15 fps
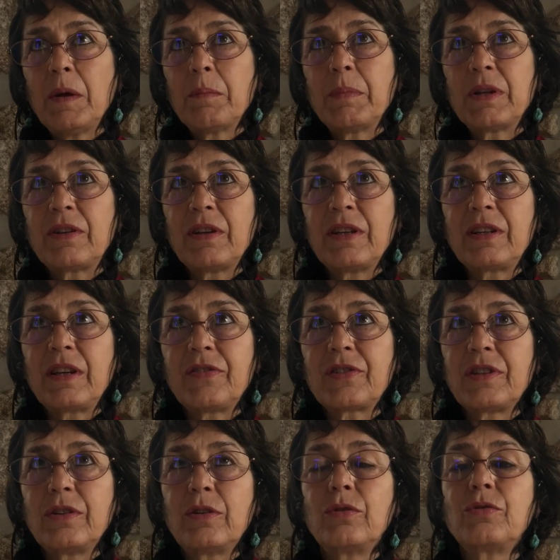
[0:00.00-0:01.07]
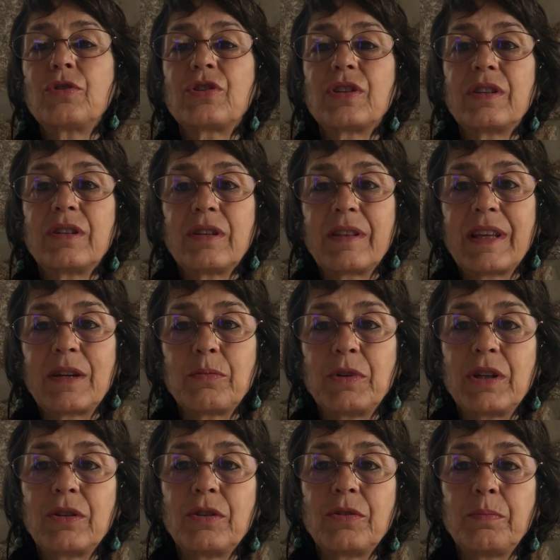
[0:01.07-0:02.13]
But it gives an illusion that we
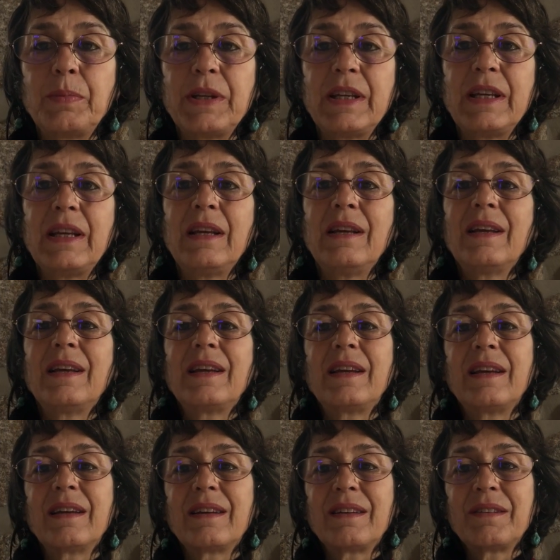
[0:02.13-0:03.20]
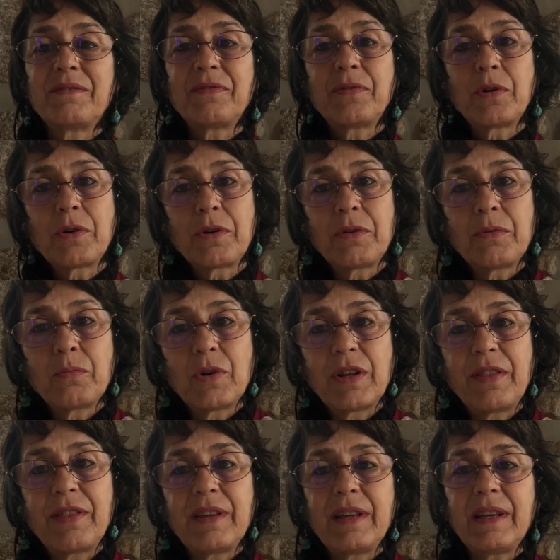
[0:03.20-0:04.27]
could be, for one
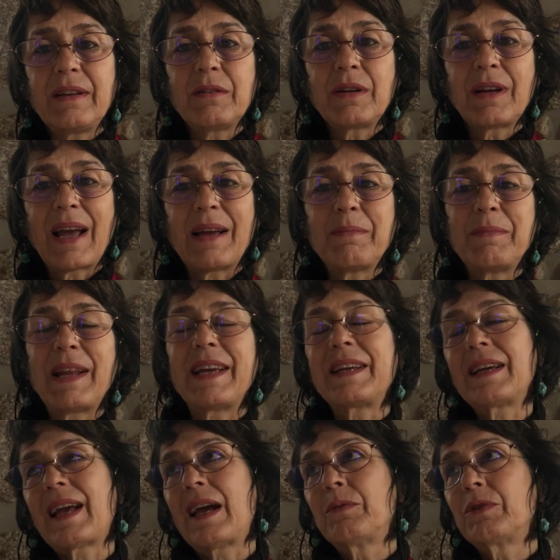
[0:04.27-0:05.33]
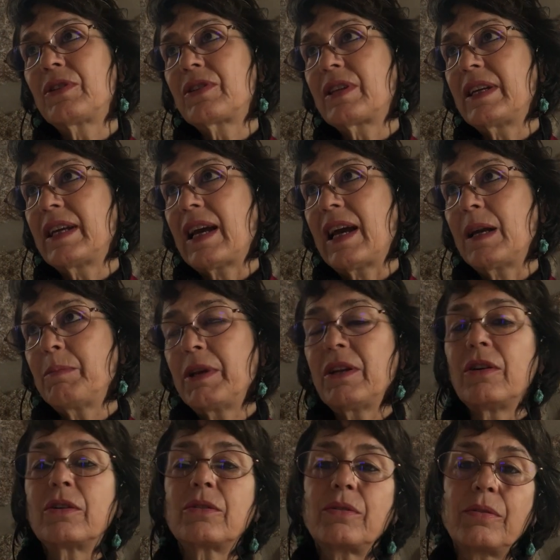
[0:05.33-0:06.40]
thing, I'm like, I would say I
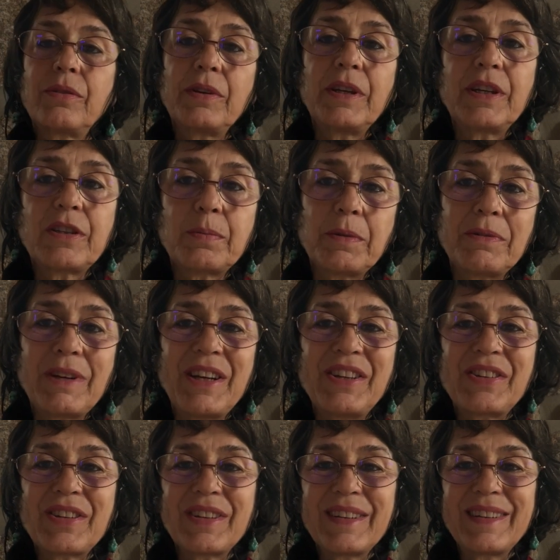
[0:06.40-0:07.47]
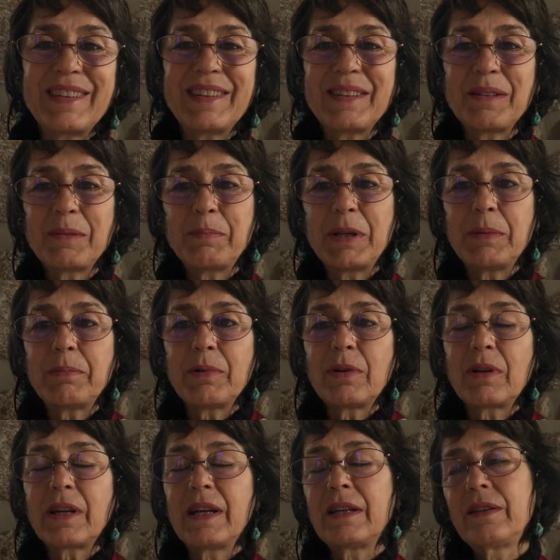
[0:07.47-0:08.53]
belong to the expiration
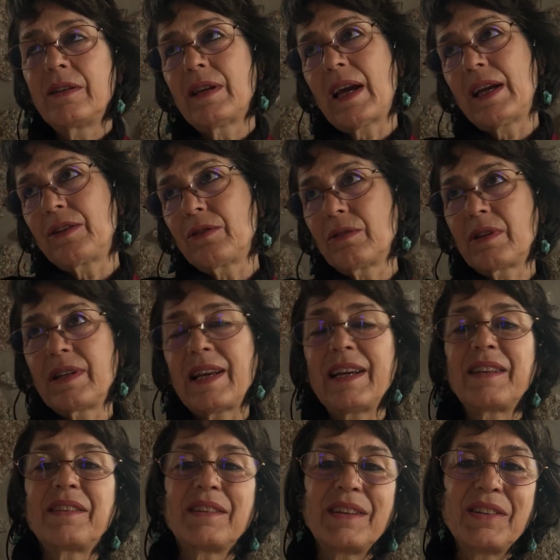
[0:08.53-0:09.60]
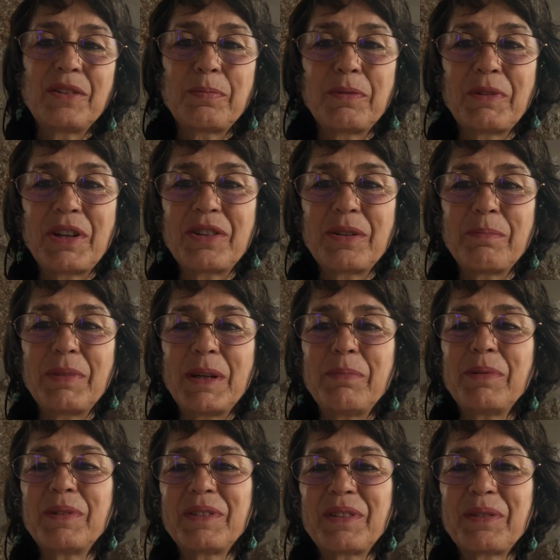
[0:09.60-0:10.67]
people, and I don't like the inspiration
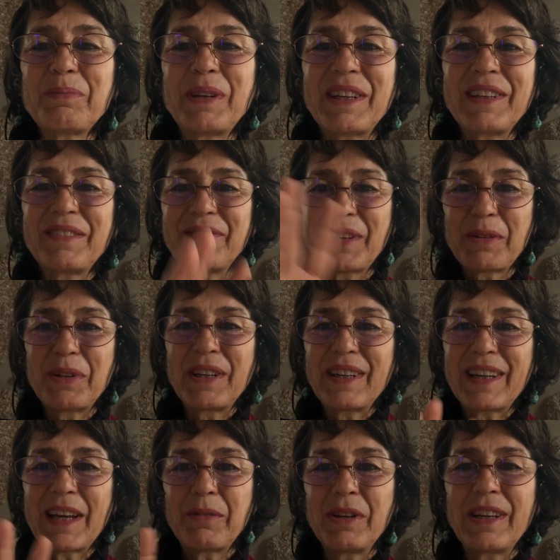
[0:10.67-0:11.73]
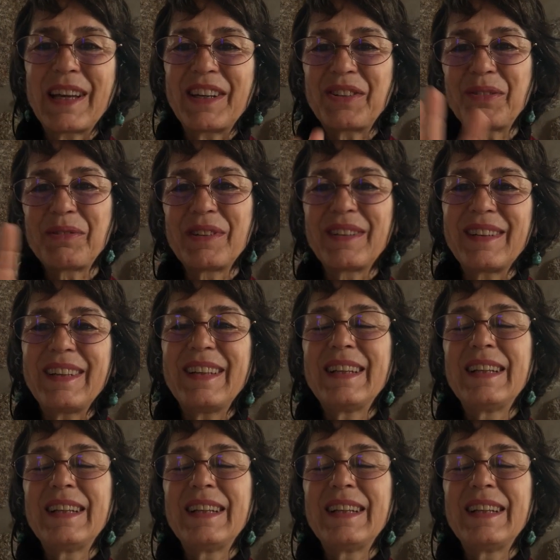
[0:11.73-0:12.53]
people, to make it very caricatural.